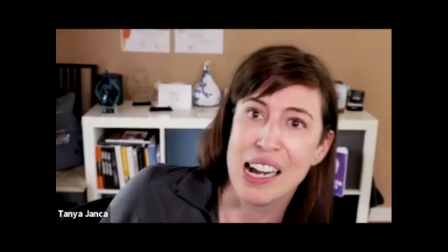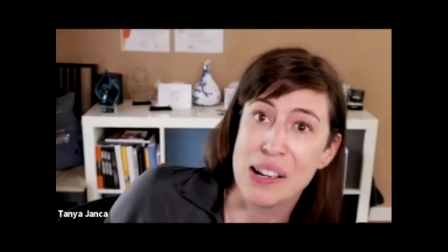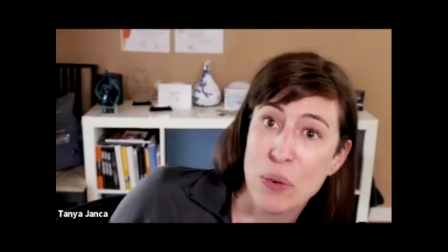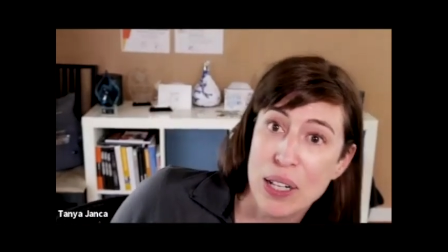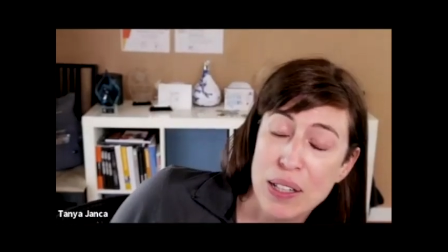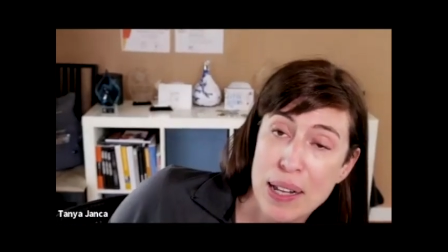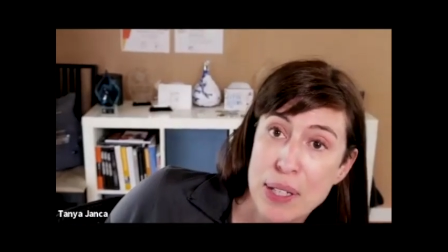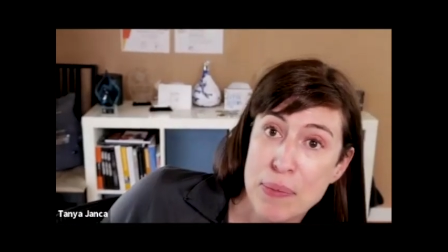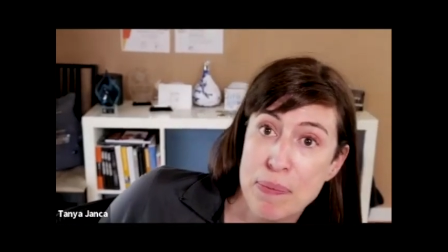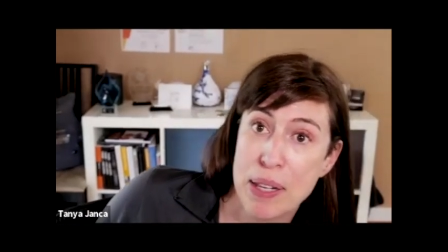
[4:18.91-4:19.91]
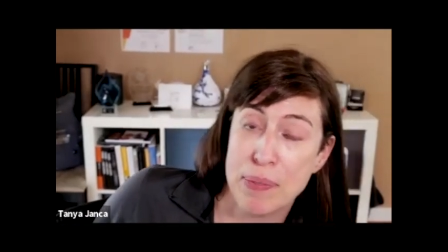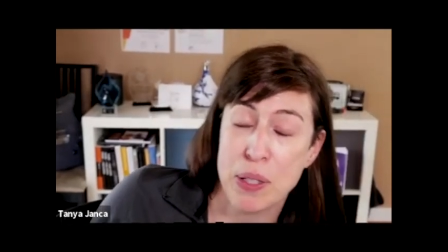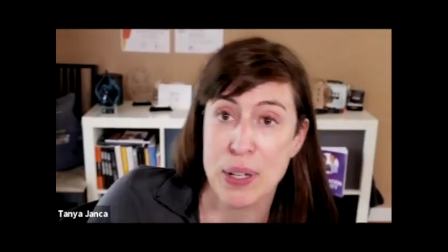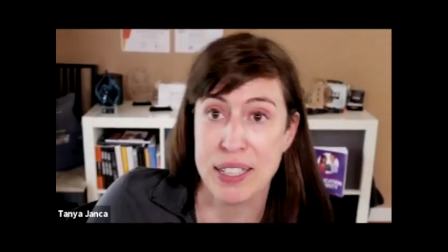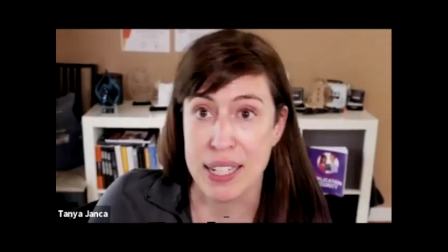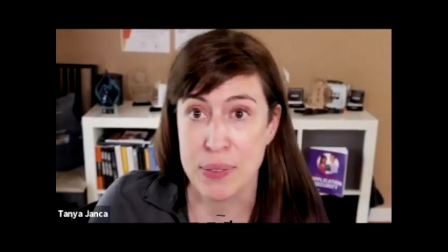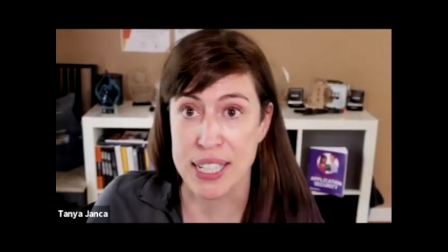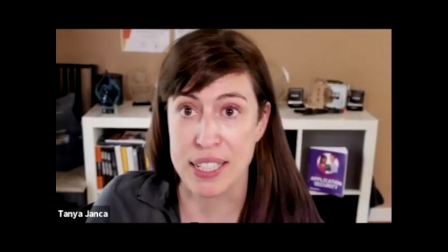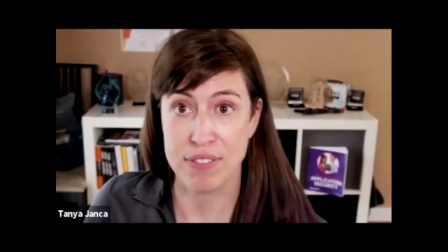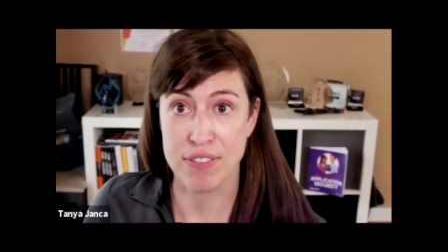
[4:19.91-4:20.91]
well, I mean, maybe one day we
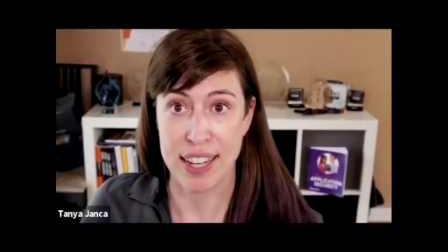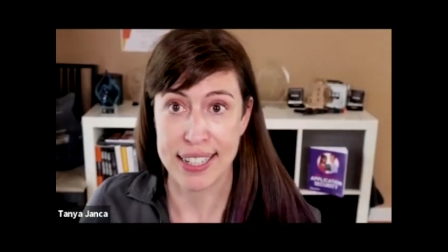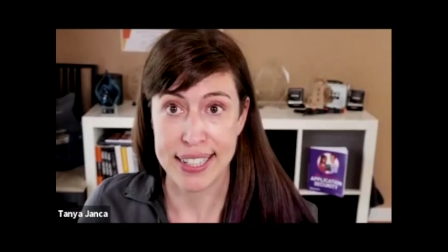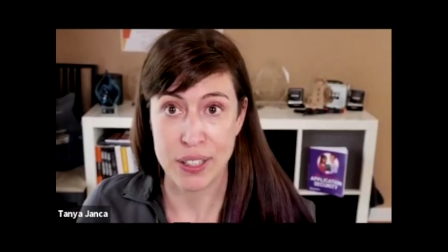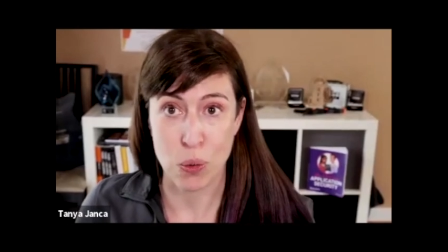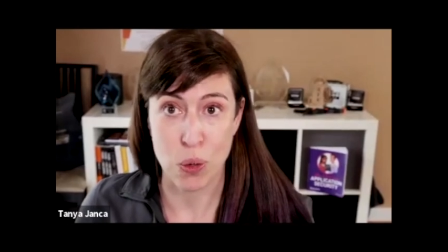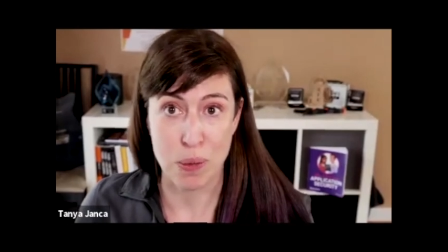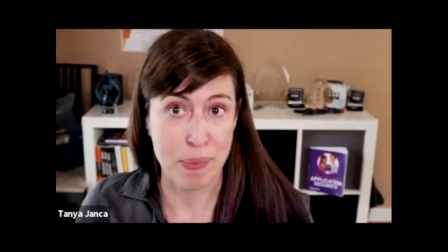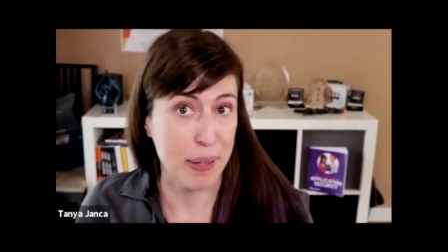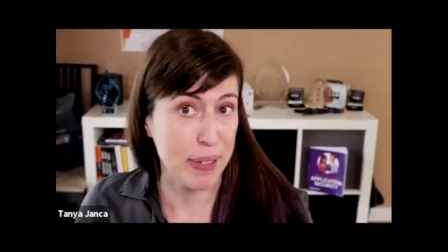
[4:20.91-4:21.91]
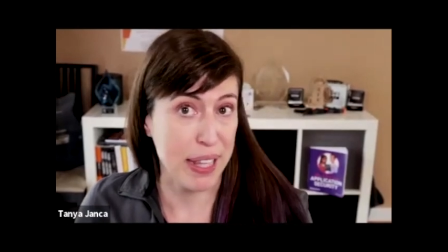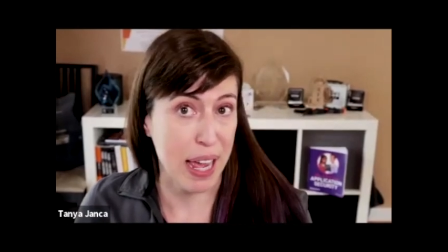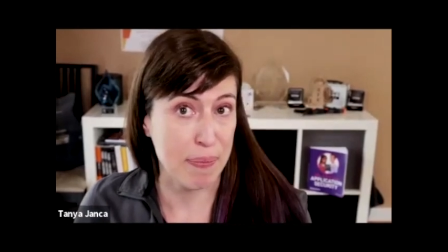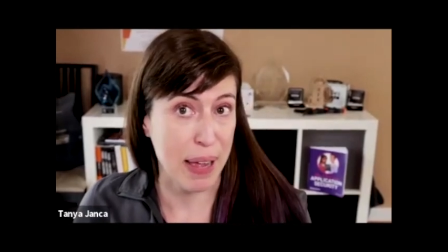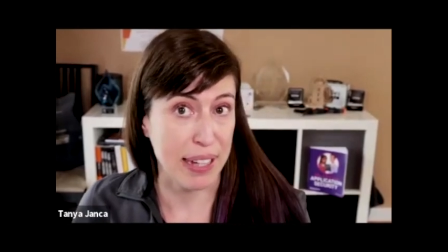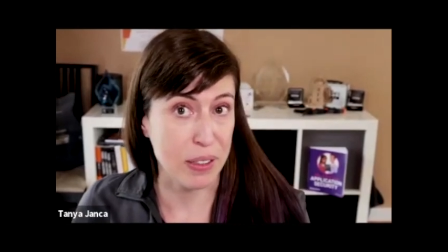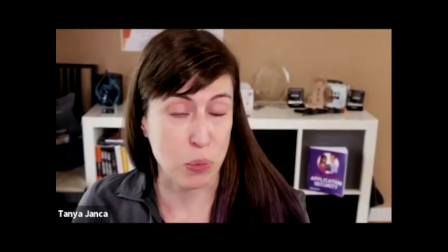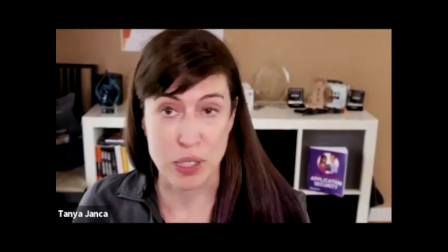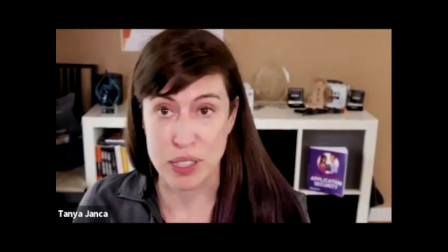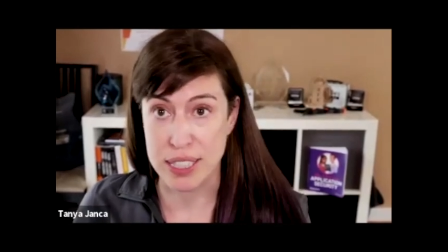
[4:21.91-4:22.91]
can fight it, or maybe that patent
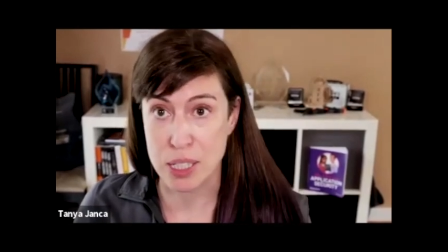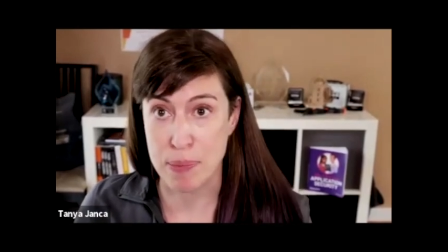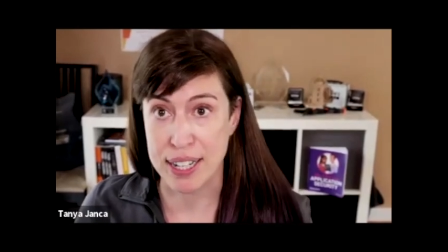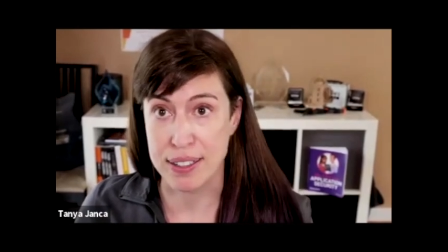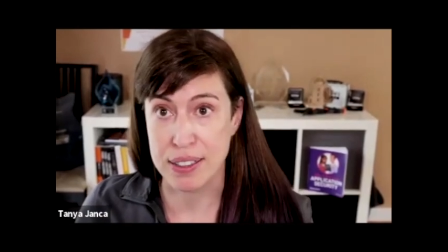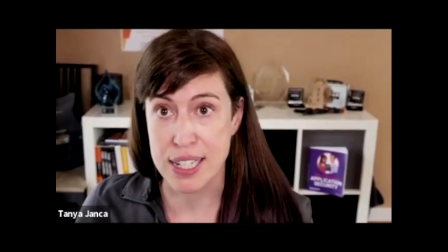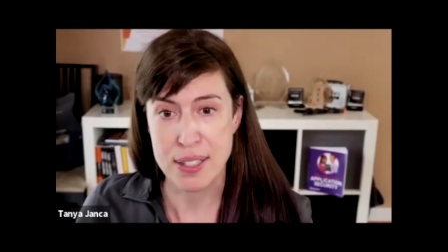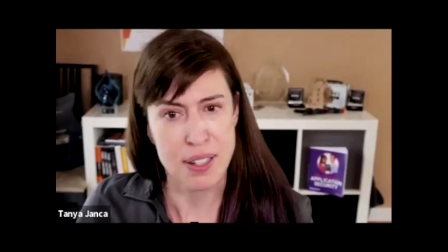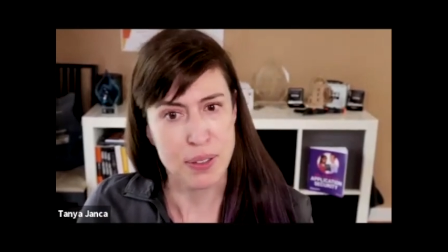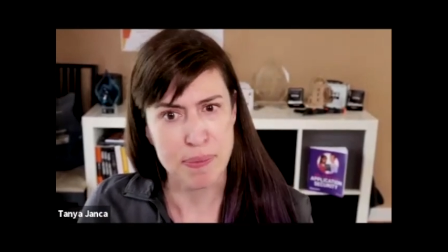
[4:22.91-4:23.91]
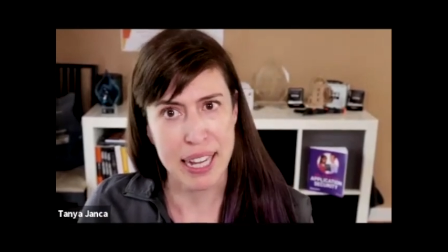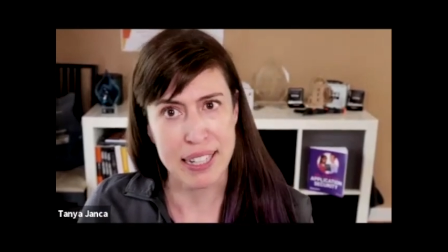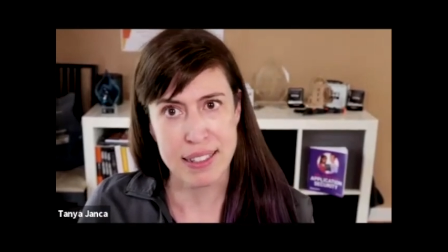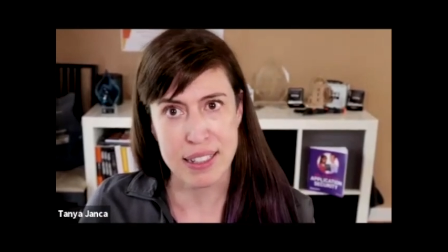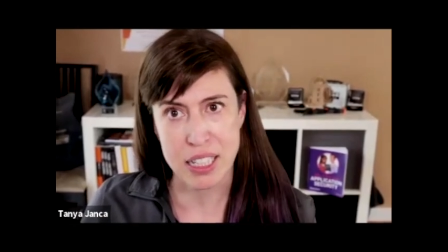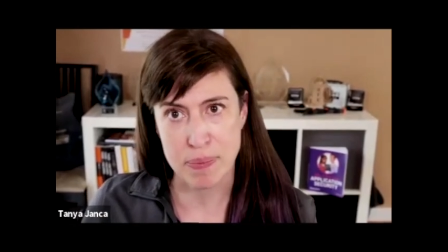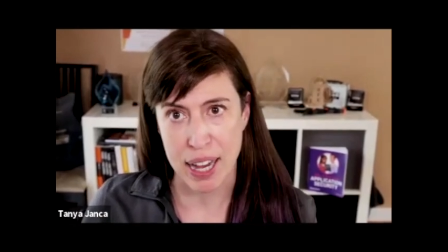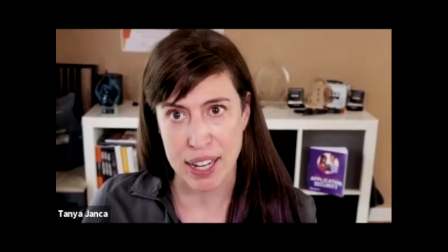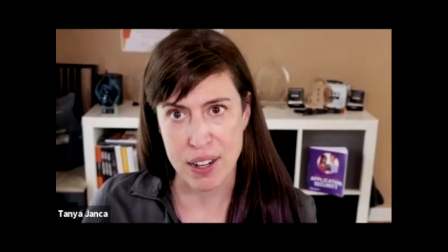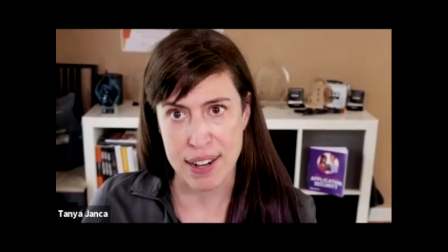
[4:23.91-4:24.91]
will expire. Because don't patents
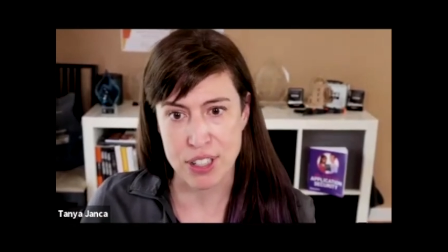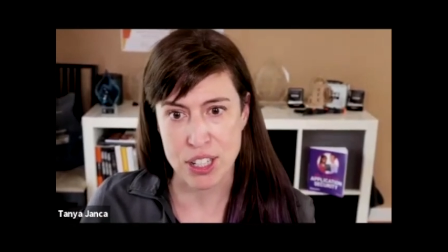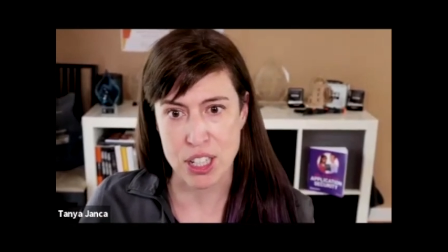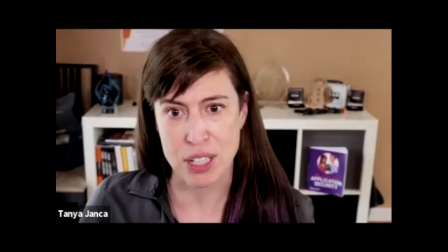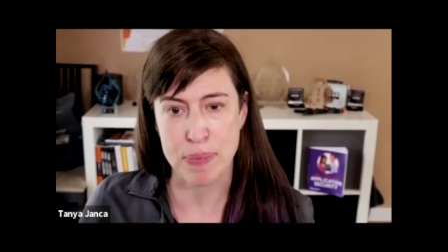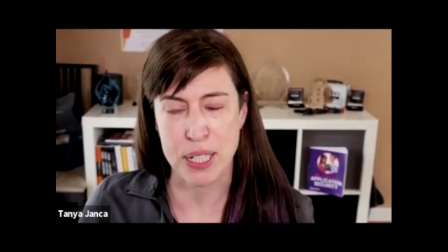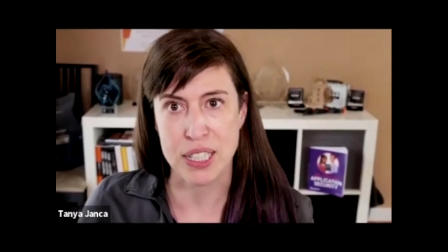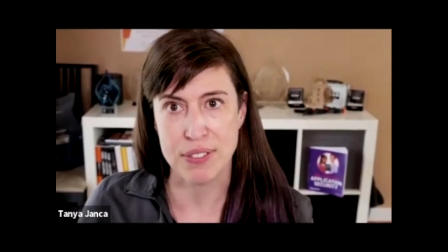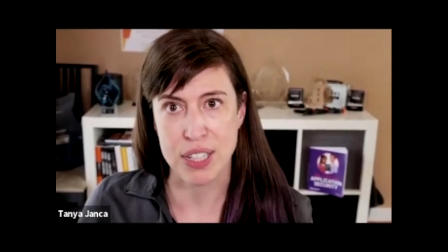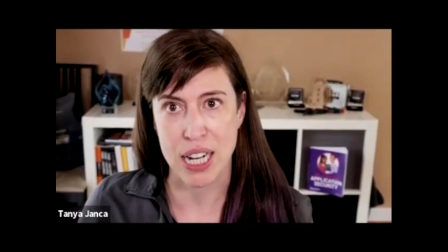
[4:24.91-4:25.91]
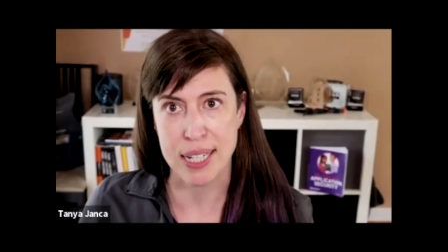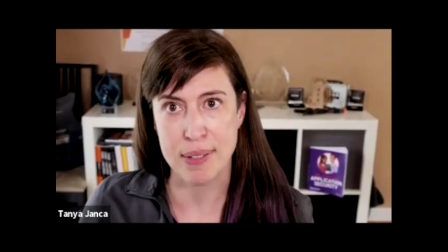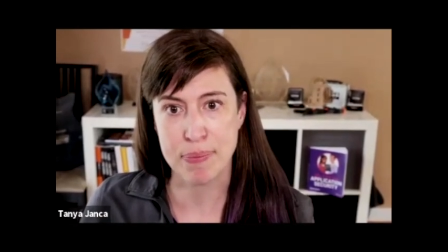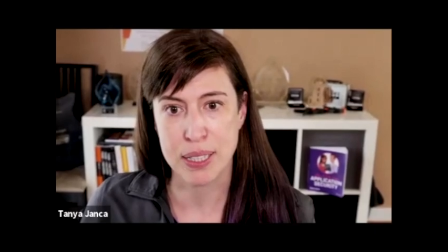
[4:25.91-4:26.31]
expire after a certain period of time?